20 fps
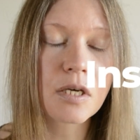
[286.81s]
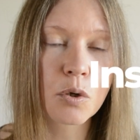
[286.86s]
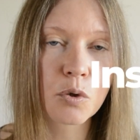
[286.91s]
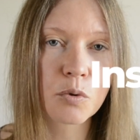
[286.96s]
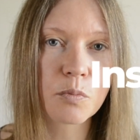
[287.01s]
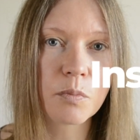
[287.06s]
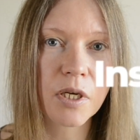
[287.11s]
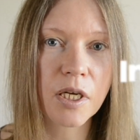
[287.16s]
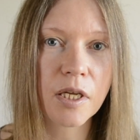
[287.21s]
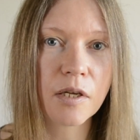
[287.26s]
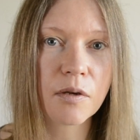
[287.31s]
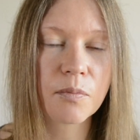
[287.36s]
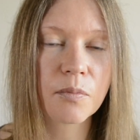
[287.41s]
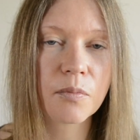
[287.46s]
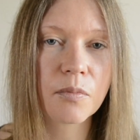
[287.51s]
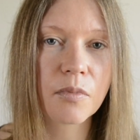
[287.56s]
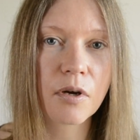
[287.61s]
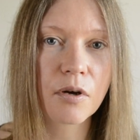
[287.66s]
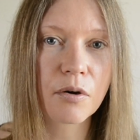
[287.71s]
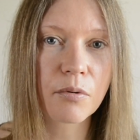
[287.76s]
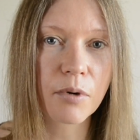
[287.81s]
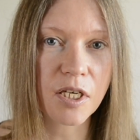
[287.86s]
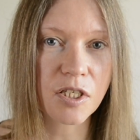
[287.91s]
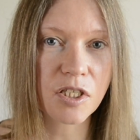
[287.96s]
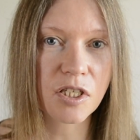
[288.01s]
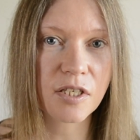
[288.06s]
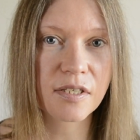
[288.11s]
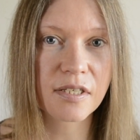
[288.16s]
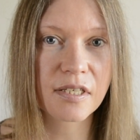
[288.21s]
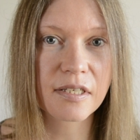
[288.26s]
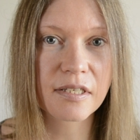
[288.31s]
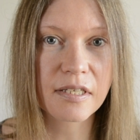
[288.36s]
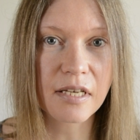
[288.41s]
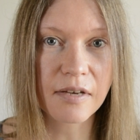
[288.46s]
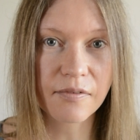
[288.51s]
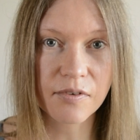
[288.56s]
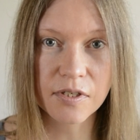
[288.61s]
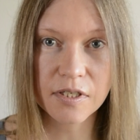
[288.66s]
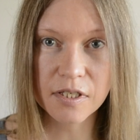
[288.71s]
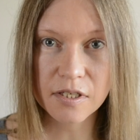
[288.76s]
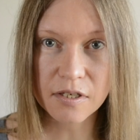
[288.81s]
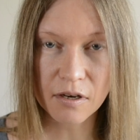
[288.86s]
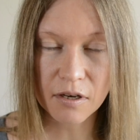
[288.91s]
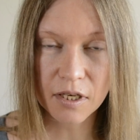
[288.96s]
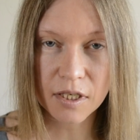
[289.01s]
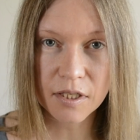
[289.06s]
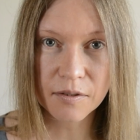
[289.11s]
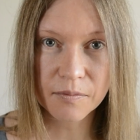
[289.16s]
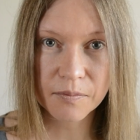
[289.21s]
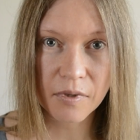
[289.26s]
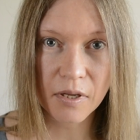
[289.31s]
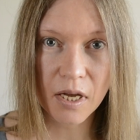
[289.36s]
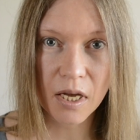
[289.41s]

oatmeal reaches 79,